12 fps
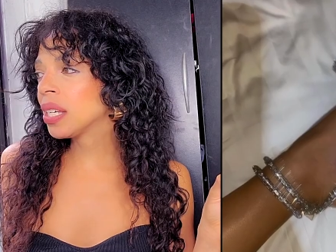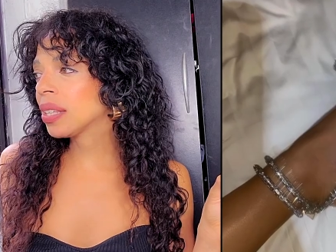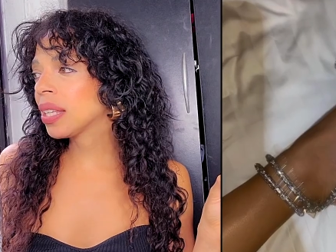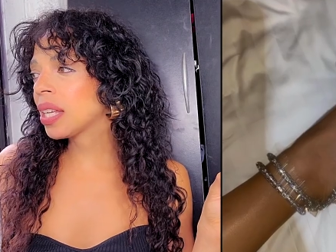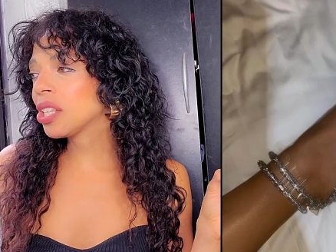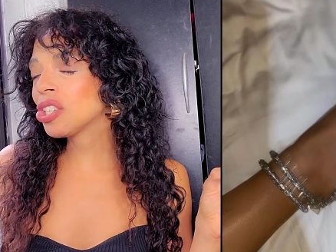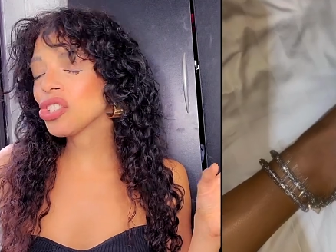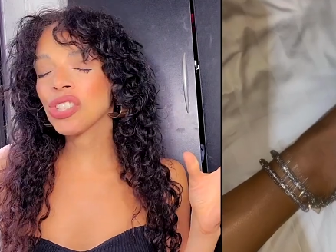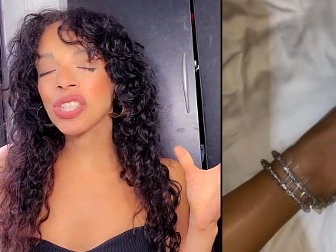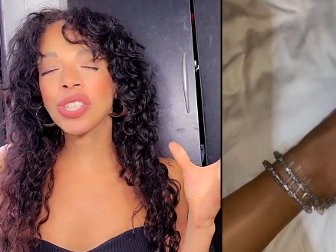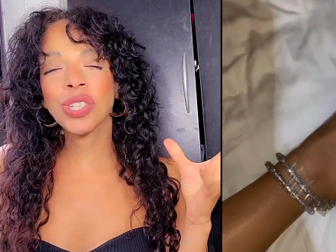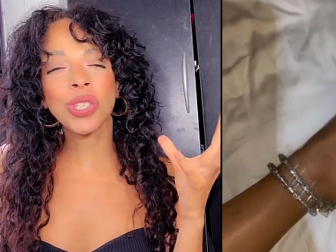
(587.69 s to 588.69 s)
That is
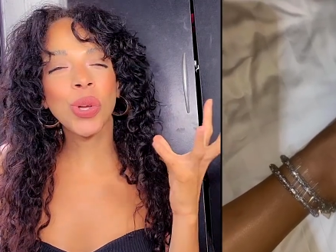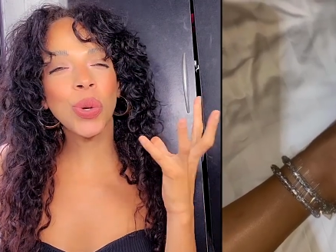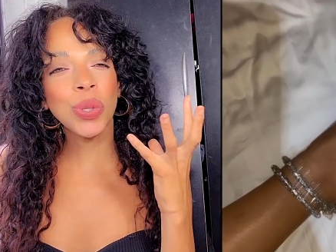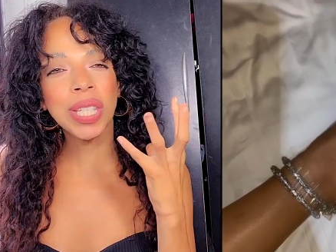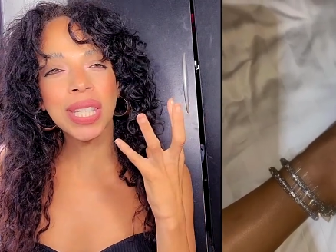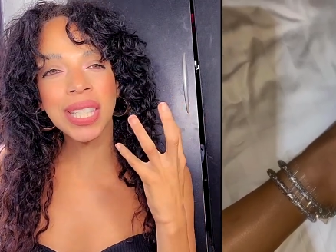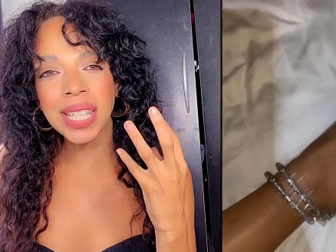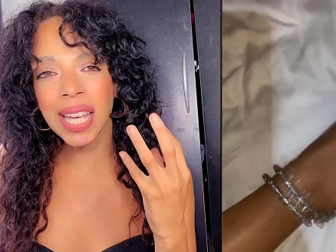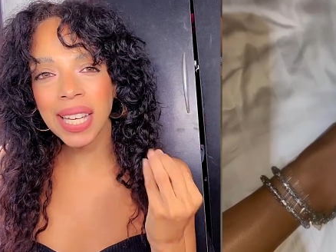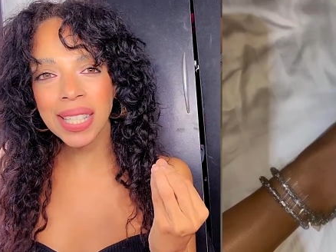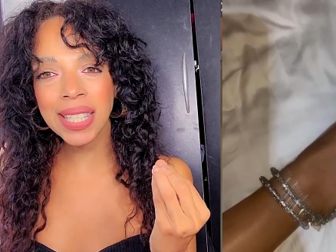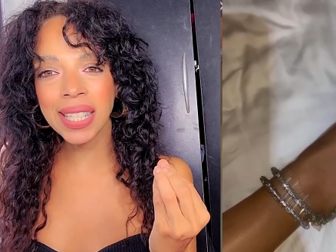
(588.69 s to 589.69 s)
just so
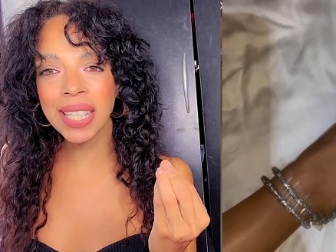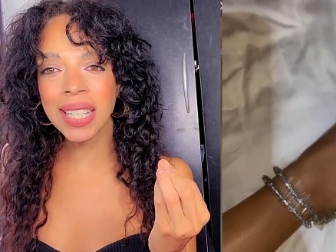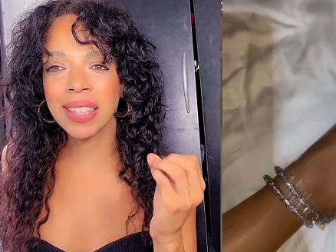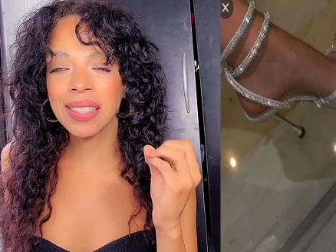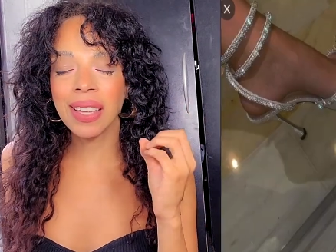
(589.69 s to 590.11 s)
sexy.